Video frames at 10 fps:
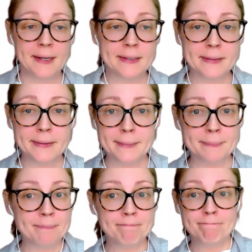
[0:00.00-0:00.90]

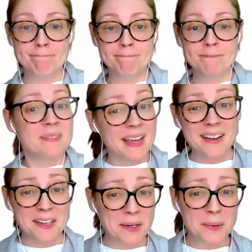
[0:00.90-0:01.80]

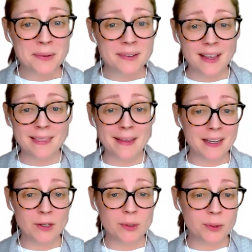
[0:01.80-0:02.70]
Thank you. And
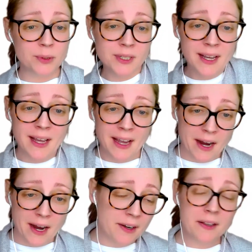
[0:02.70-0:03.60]
thank you,
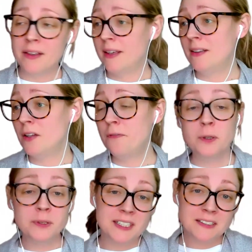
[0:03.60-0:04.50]
Ariel and the
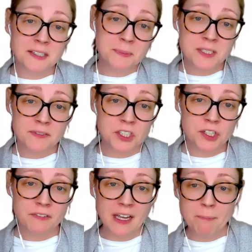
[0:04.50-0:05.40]
Food Systems
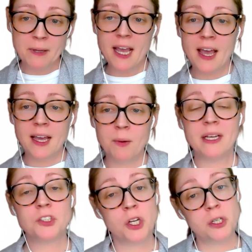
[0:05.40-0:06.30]
Division of APA.
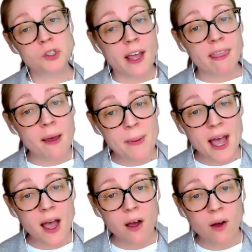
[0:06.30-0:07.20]
Make sure you check them
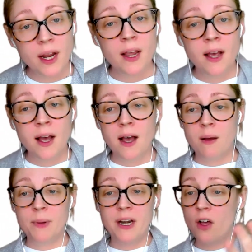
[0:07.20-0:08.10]
out,
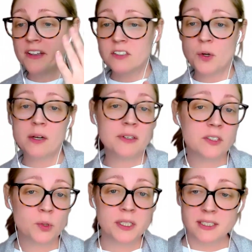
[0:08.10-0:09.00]
and all these great
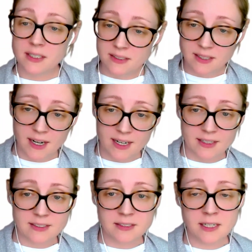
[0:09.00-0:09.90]
resources that
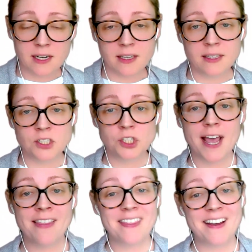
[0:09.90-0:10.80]
I stuck in the
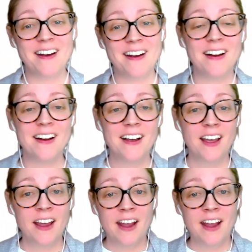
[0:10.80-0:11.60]
chat there.